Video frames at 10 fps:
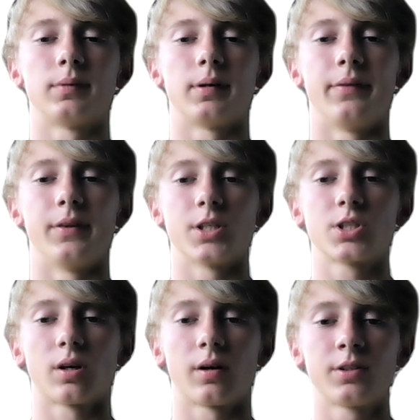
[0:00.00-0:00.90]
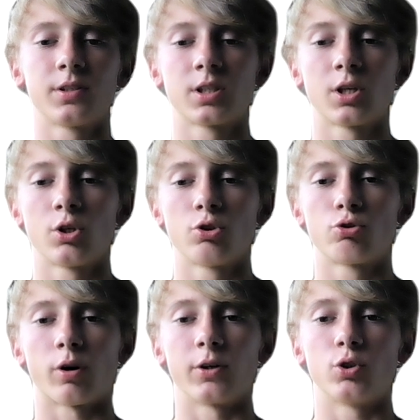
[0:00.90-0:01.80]
And then the Suns
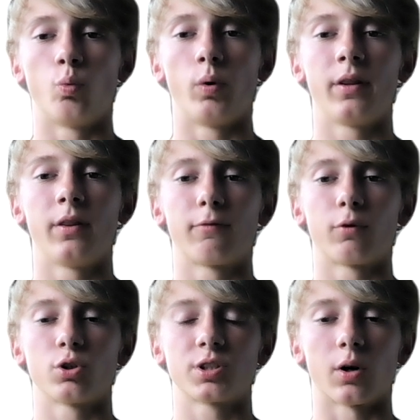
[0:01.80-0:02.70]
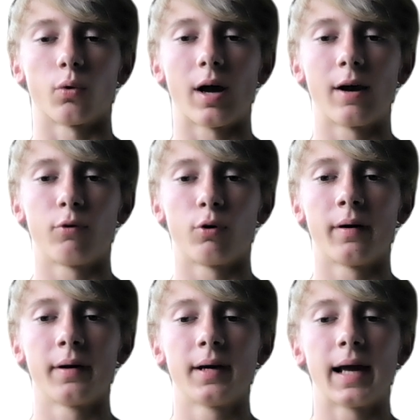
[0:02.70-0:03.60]
trying to win the first title ever,